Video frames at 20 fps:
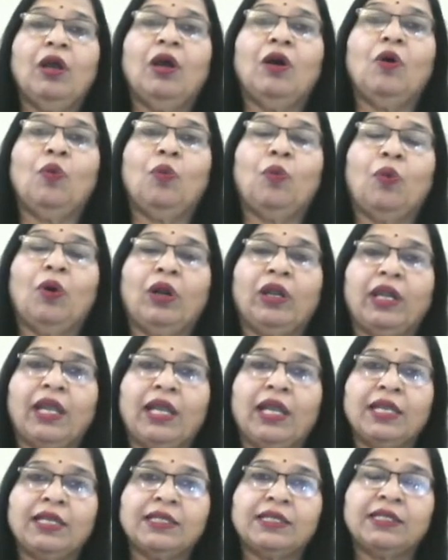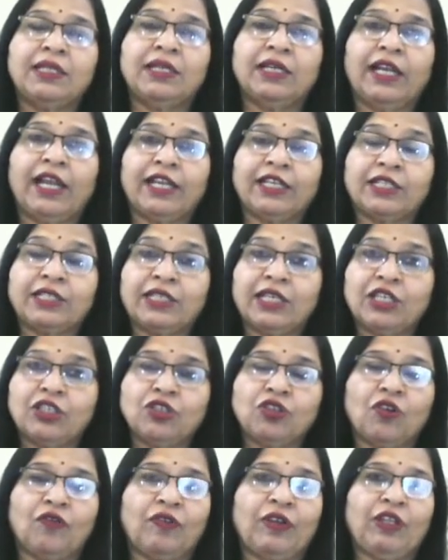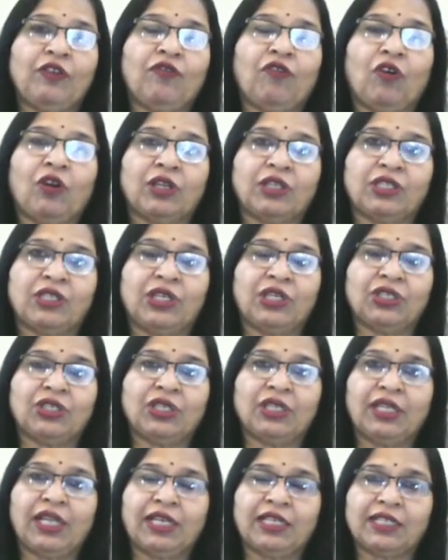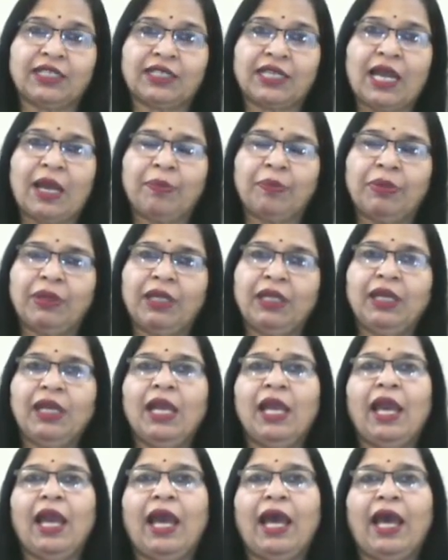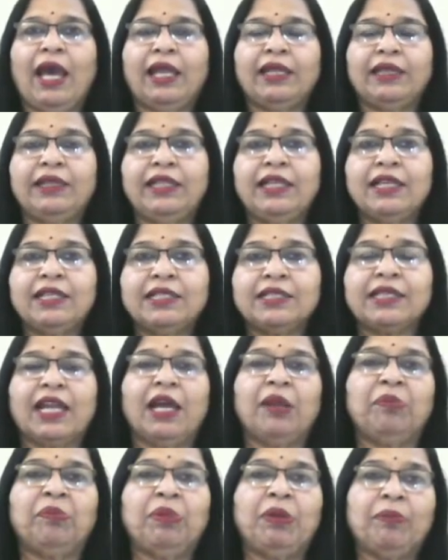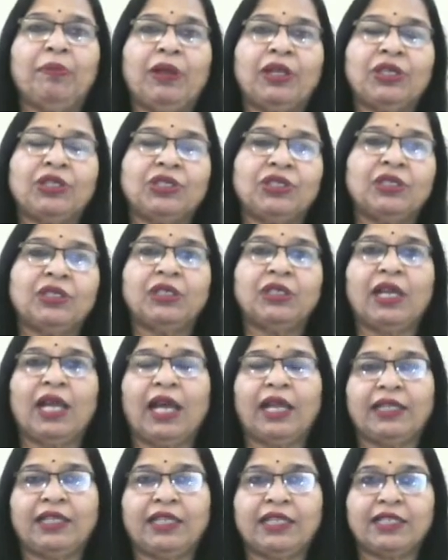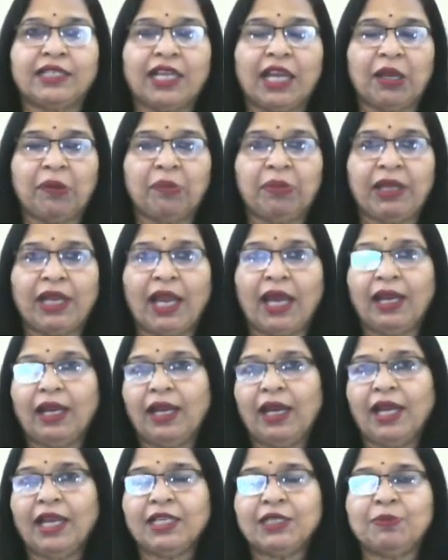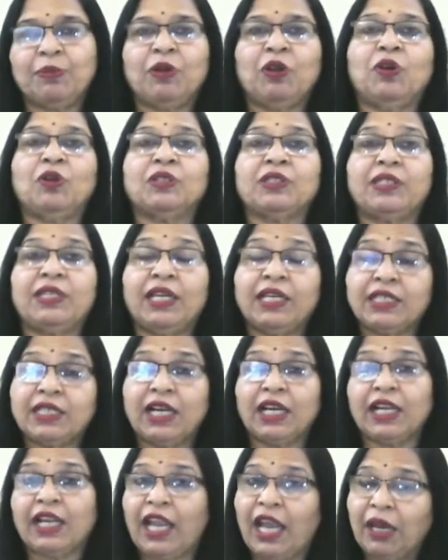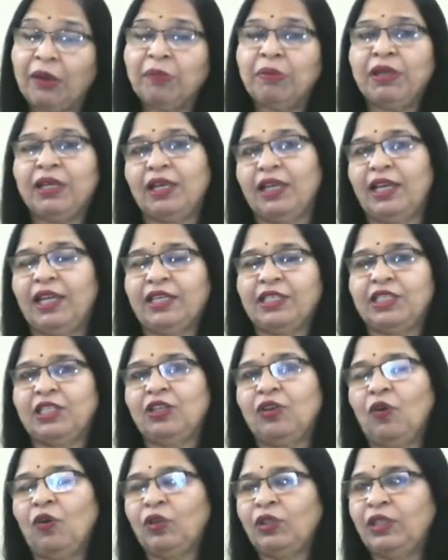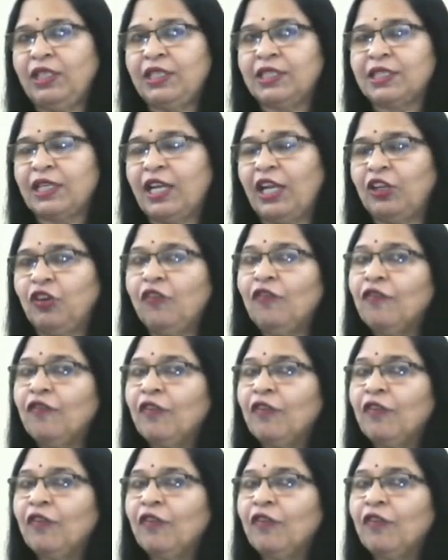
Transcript: what is the extent of deforestation that is happening, and these can be measured and these can be analyzed because data can be collected on these kind of